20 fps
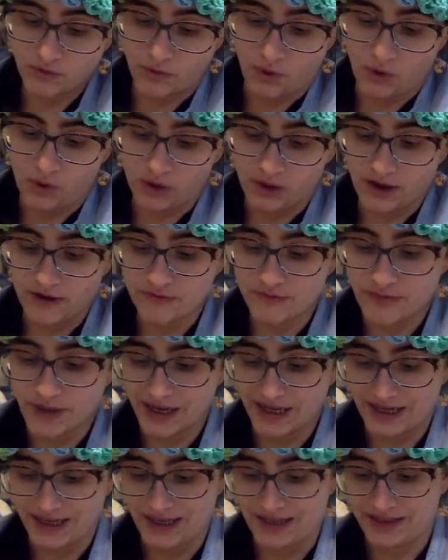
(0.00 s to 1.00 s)
role of
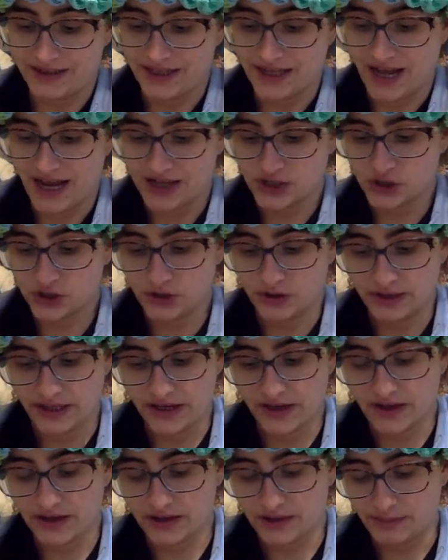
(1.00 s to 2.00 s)
money in the national
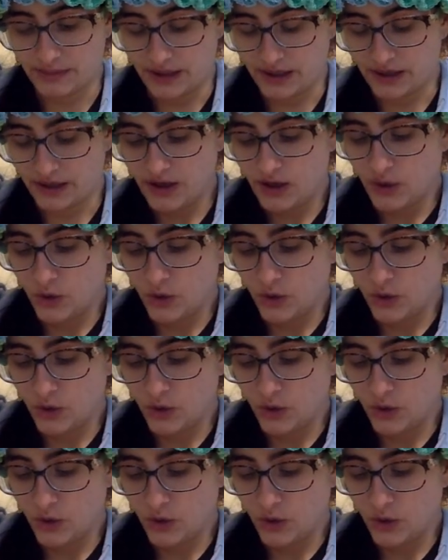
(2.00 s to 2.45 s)
economy,